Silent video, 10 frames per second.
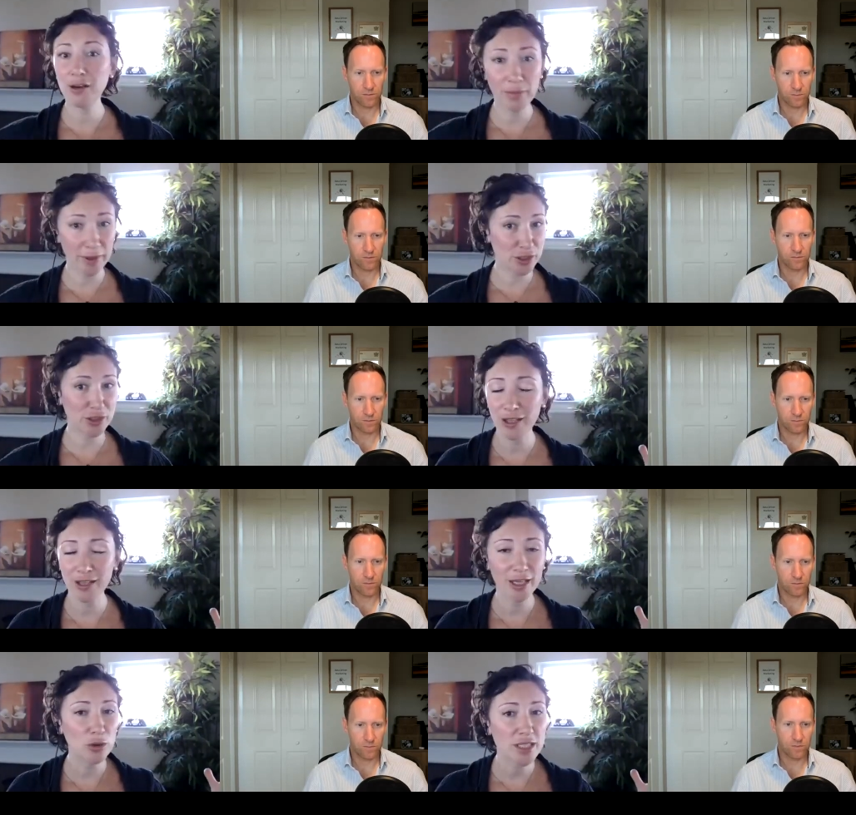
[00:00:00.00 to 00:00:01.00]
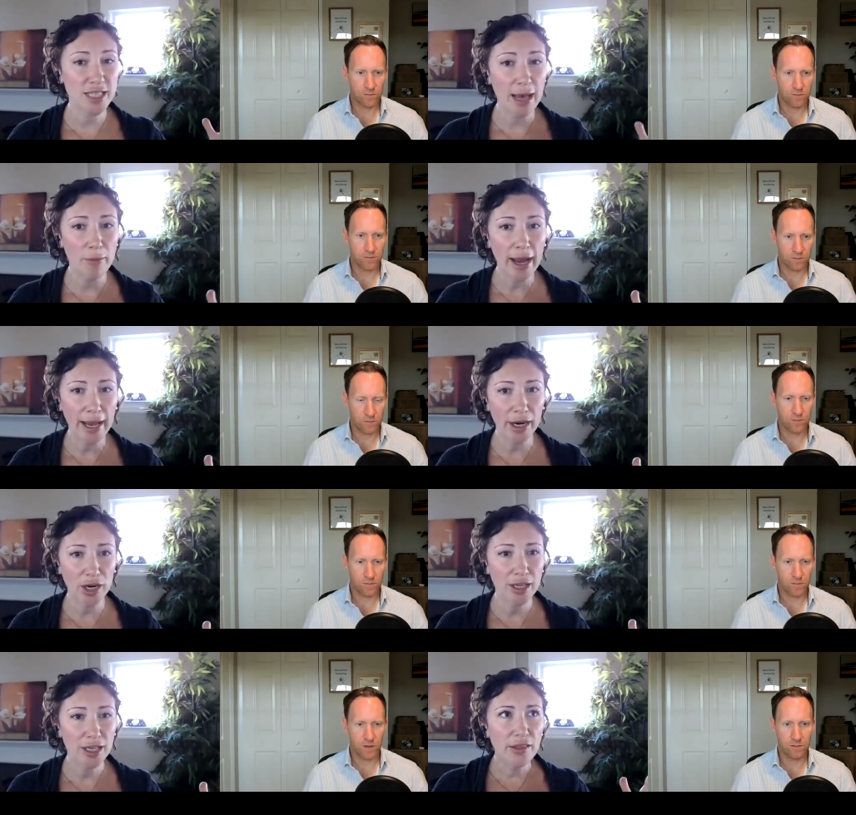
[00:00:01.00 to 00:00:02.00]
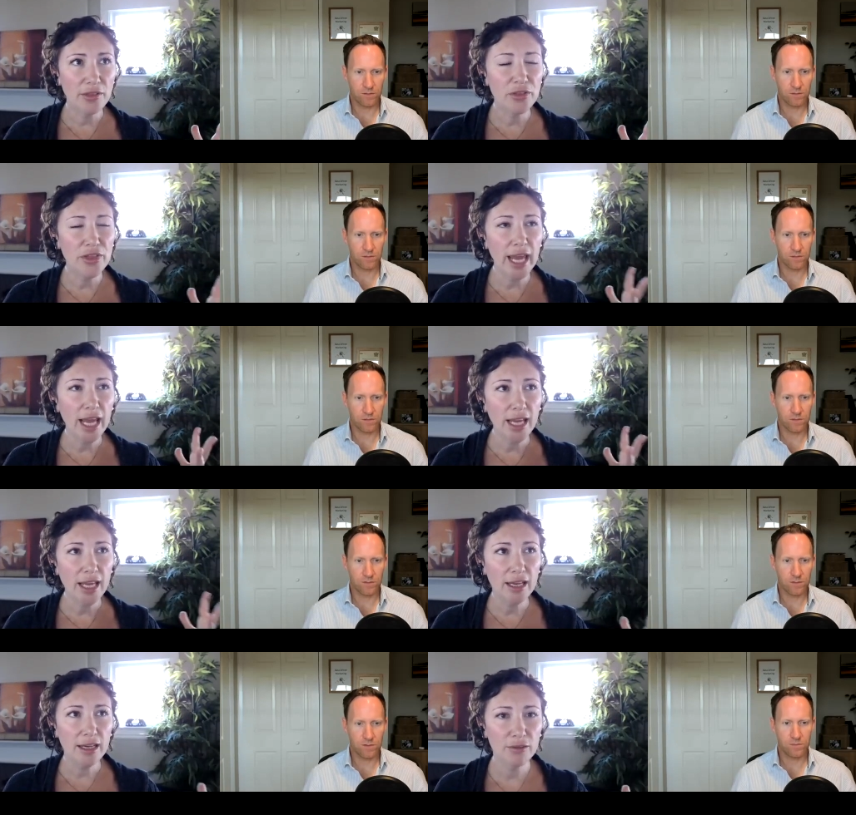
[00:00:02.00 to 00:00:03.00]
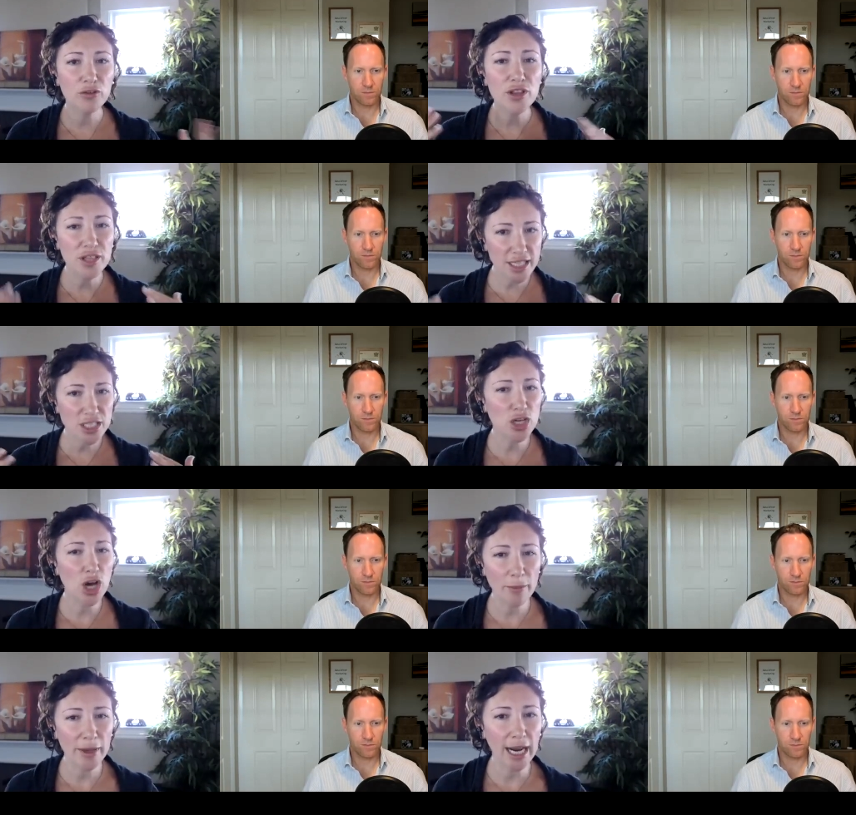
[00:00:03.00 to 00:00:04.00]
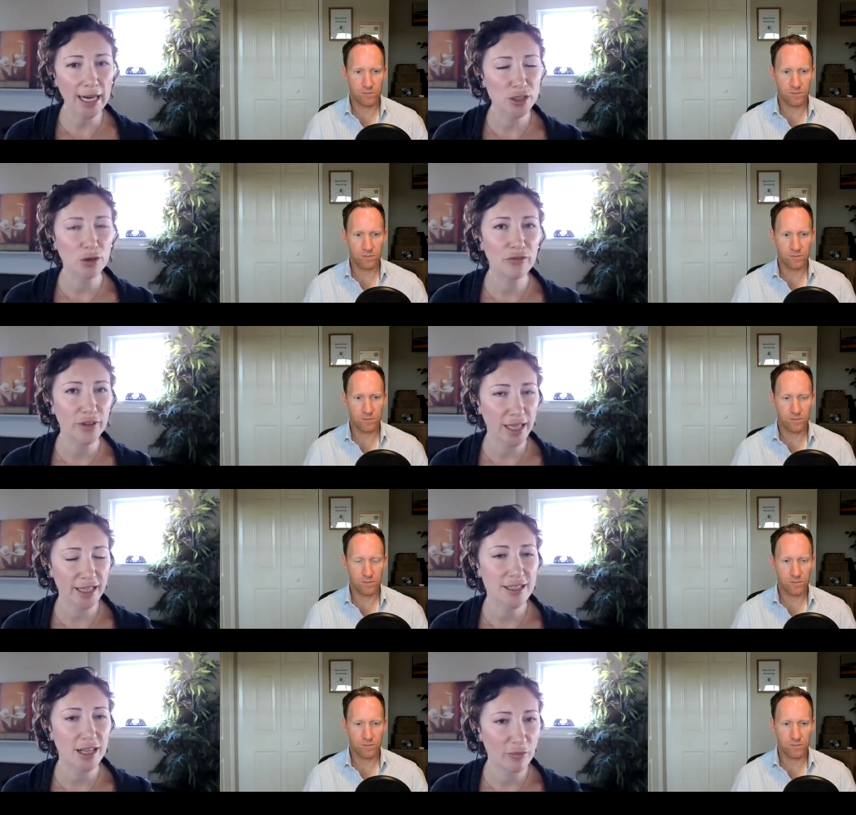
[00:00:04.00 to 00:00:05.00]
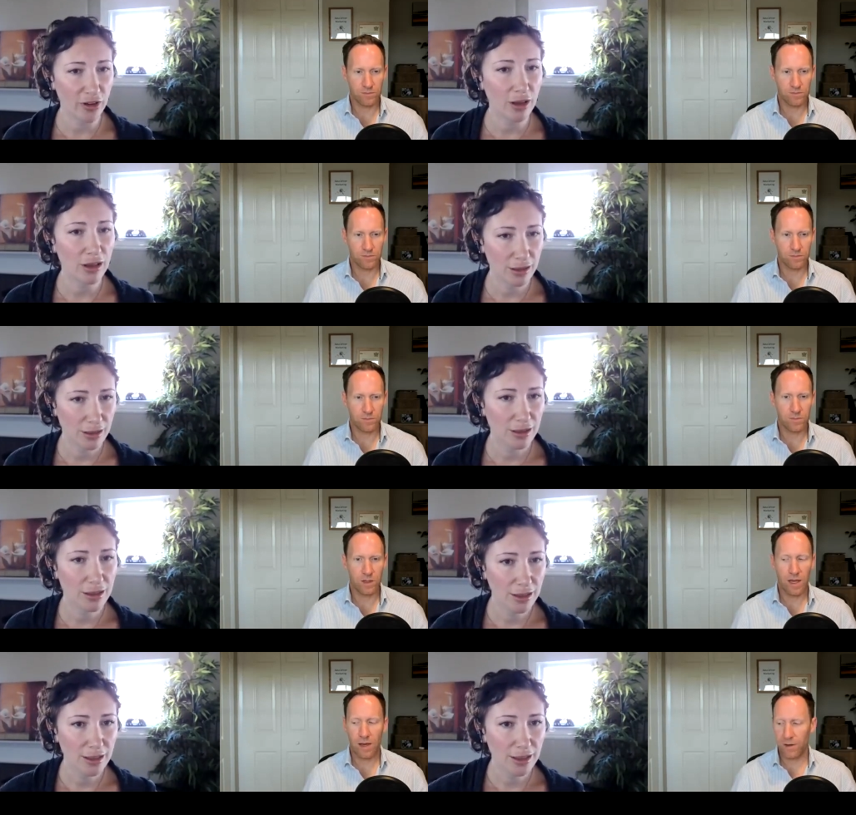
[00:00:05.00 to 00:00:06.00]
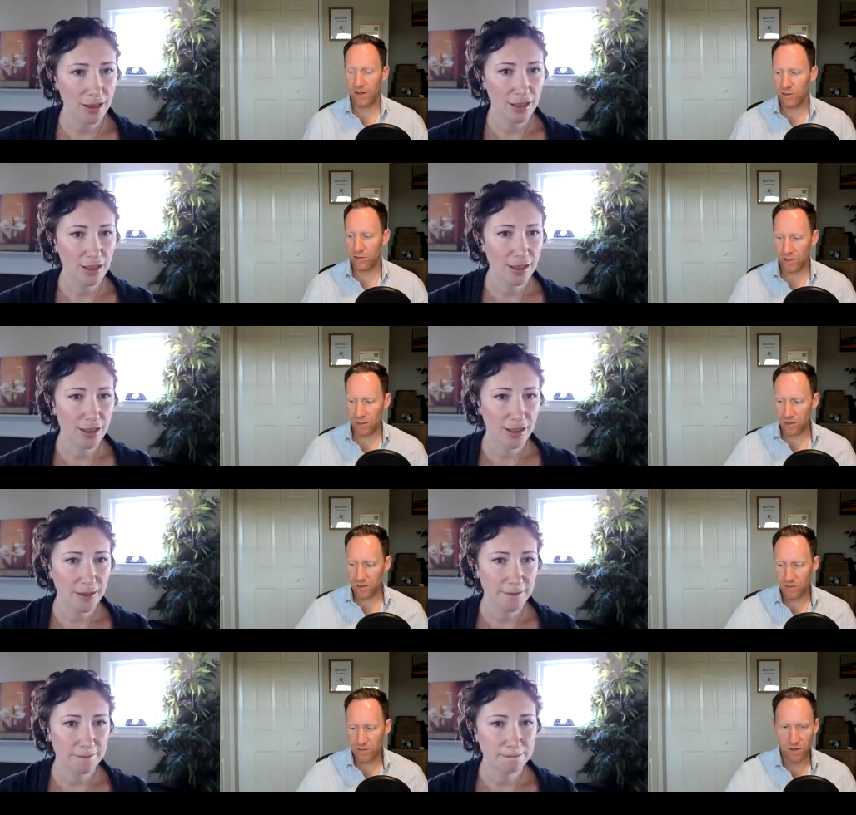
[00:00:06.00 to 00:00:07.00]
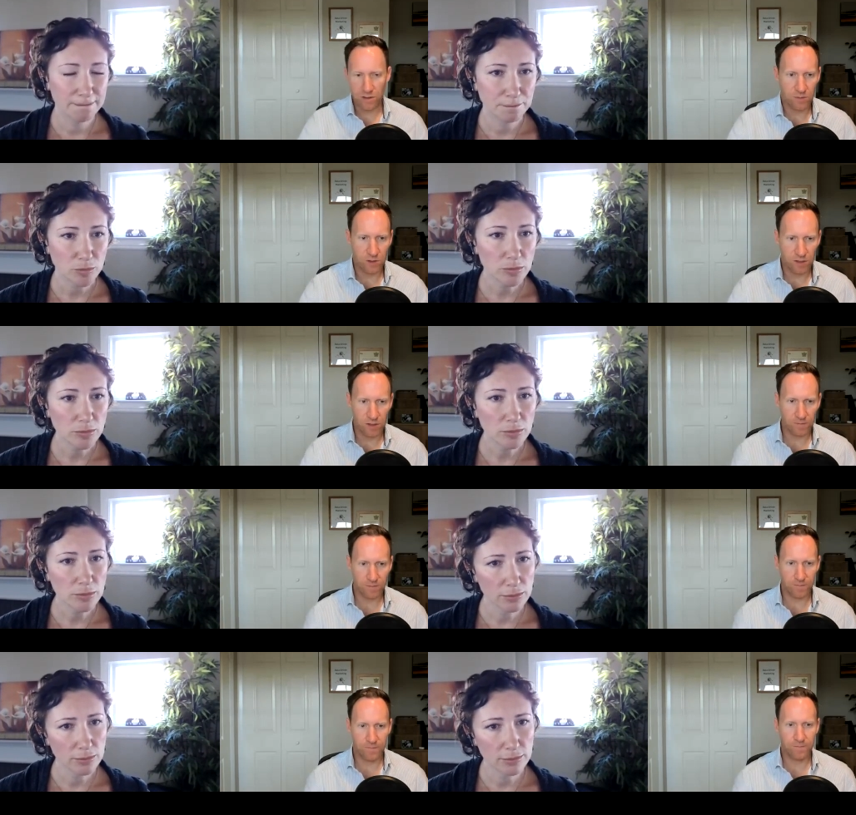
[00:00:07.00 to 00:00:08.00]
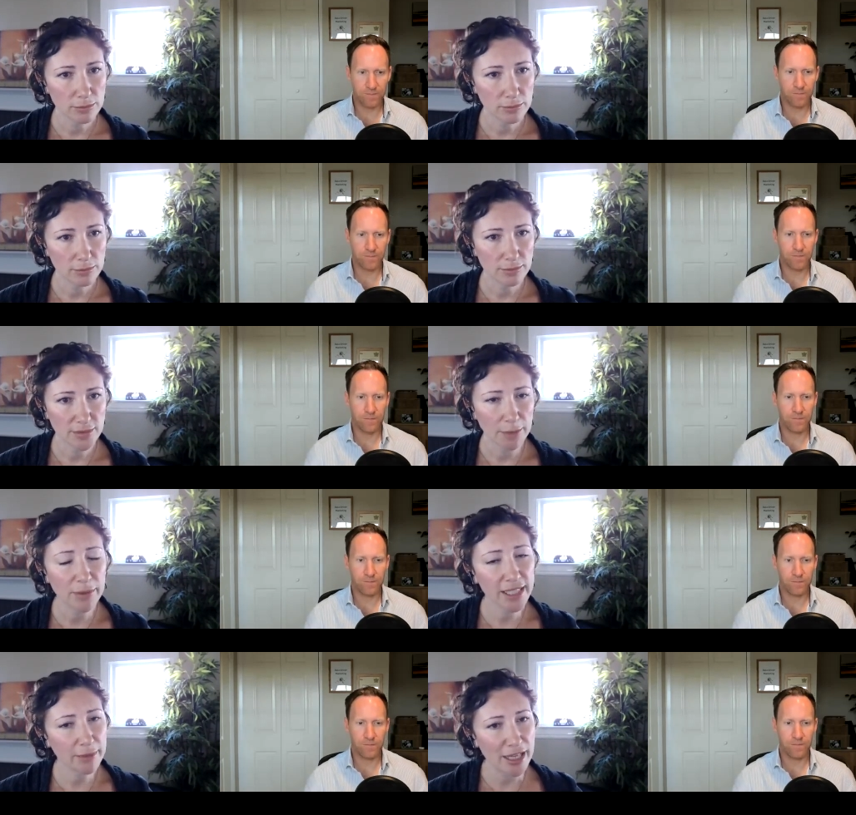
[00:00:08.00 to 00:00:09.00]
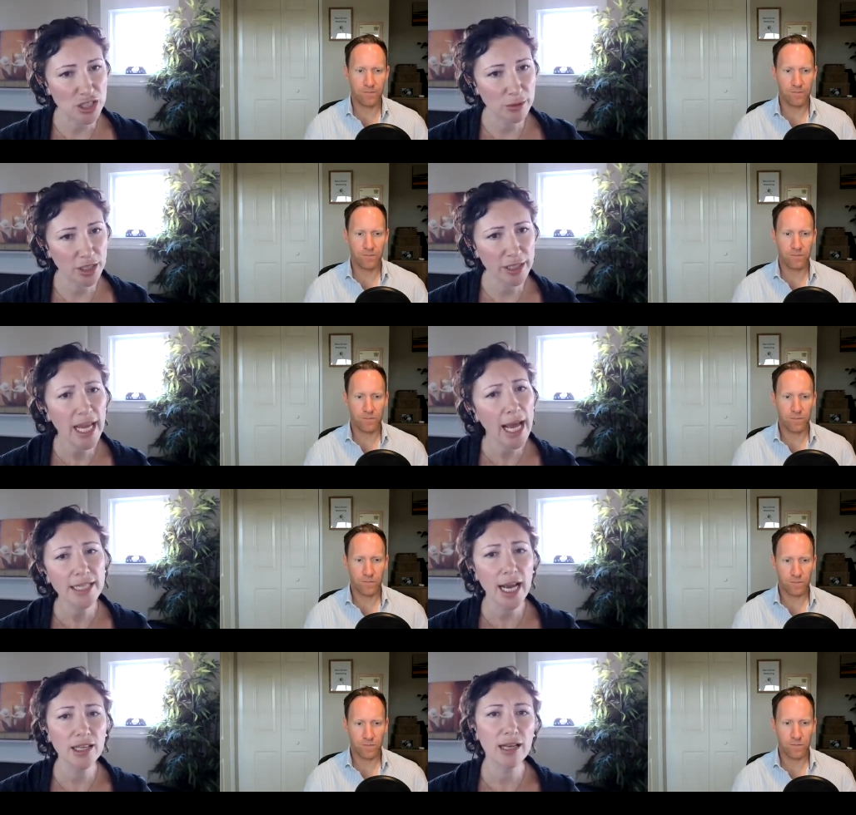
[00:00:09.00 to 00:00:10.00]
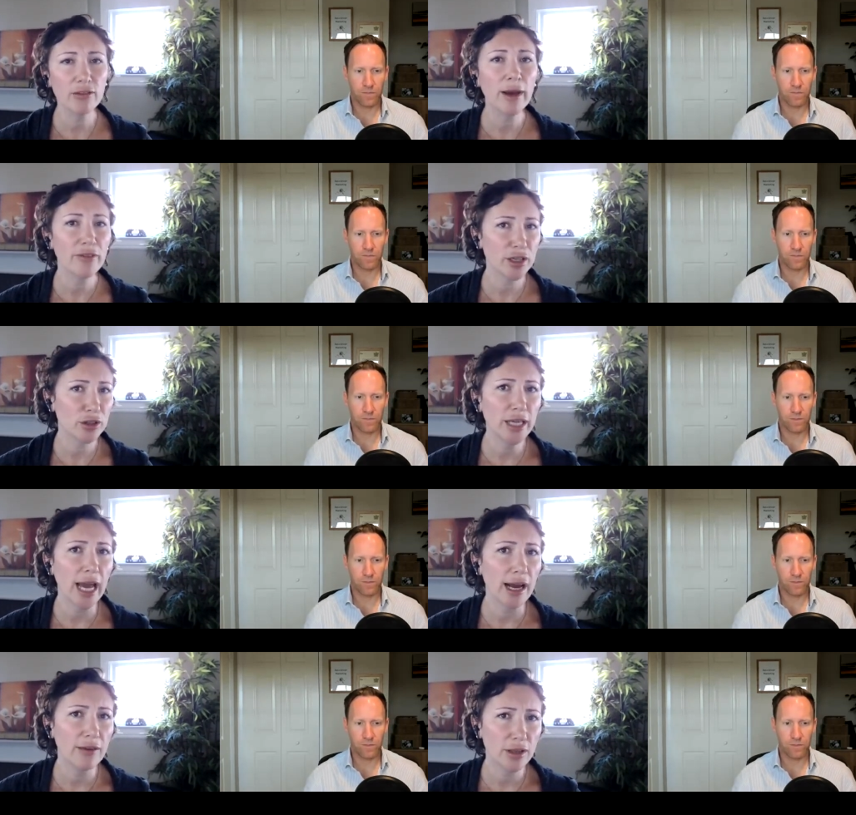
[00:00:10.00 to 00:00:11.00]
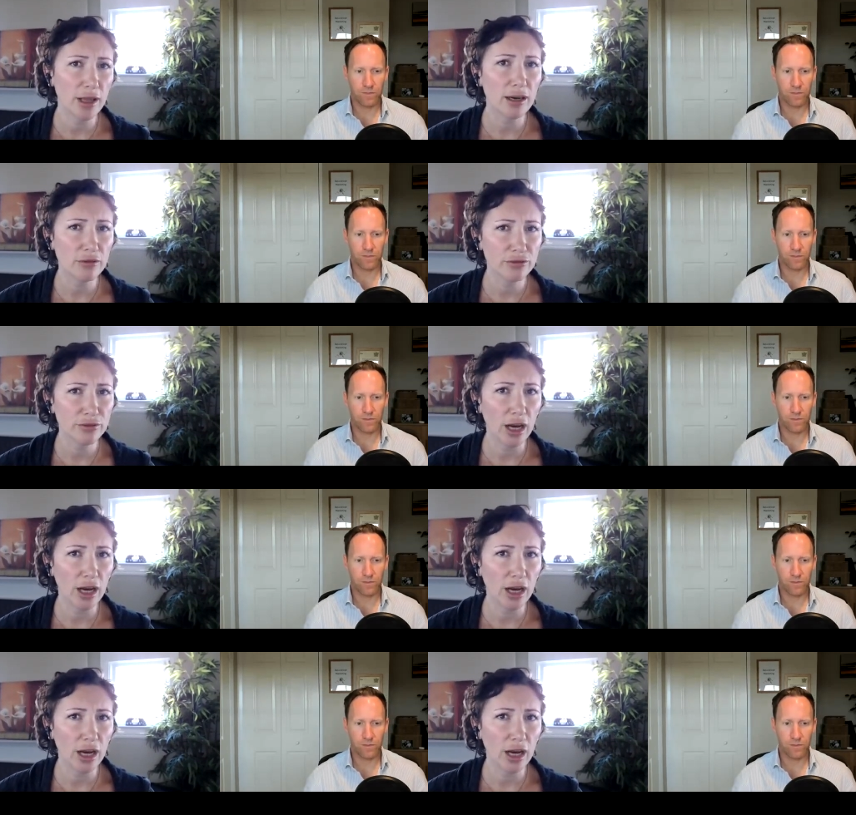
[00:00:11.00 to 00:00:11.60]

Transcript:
Speaker 1: build your online course empire. They, for this topic, I don't feel like it's helpful.
Speaker 2: How about any of your clients? any of them do that?
Speaker 1: Building mastermind. Yeah, yeah. A lot of them have like, yeah, have a lot of